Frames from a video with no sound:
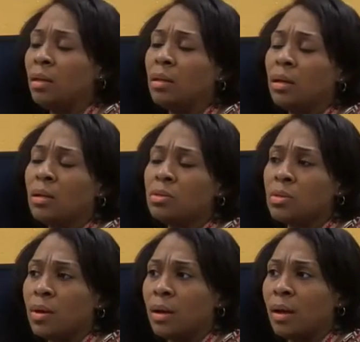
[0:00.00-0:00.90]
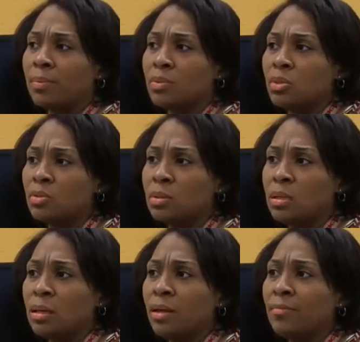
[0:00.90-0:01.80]
They also had an opportunity to
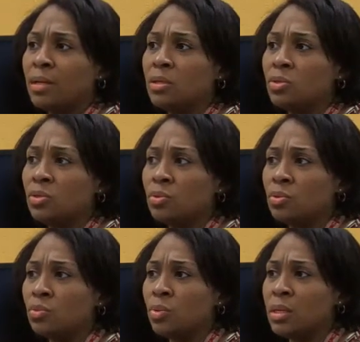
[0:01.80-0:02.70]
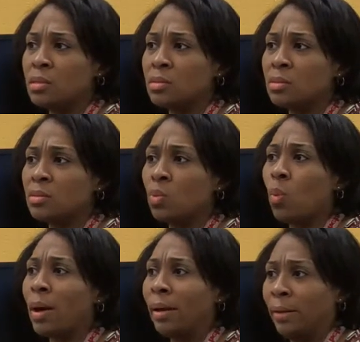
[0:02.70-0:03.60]
give me 2 reasons
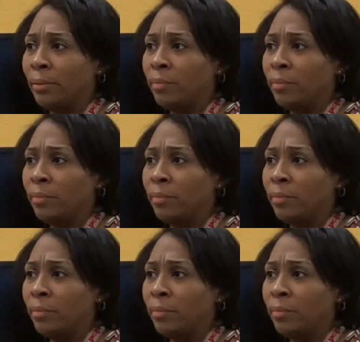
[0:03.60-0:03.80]
why